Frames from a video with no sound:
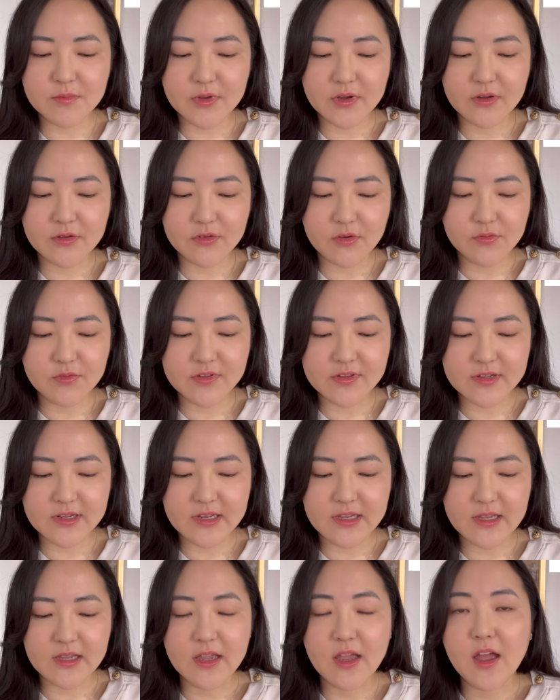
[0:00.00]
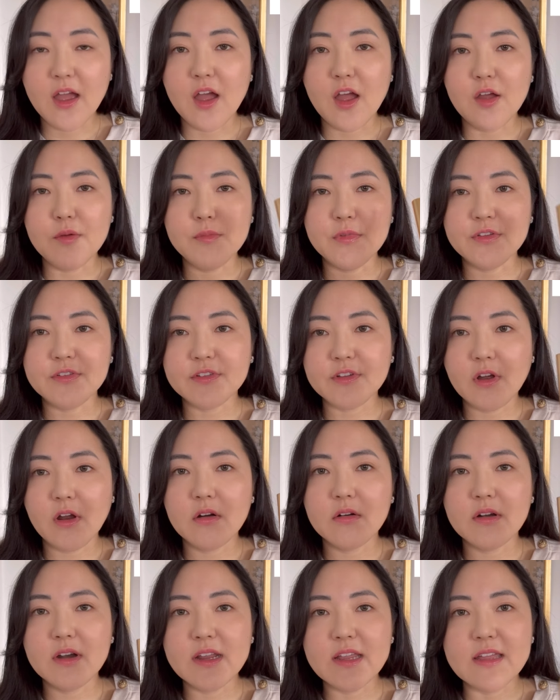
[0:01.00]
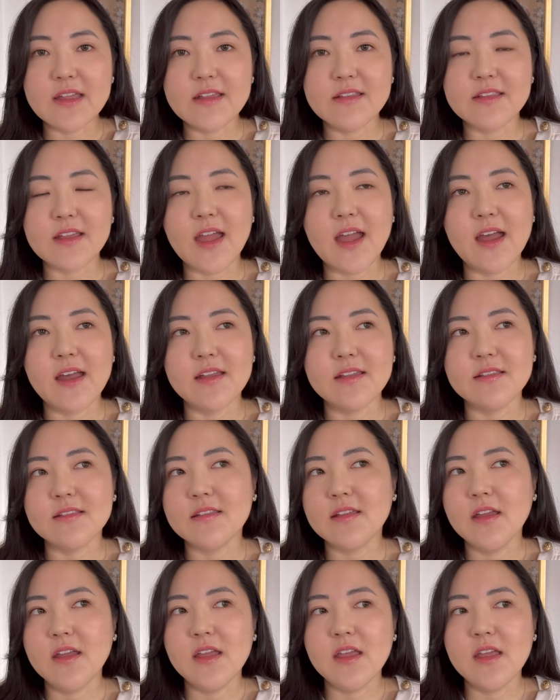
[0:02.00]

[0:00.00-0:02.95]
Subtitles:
because obviously her mascara is, as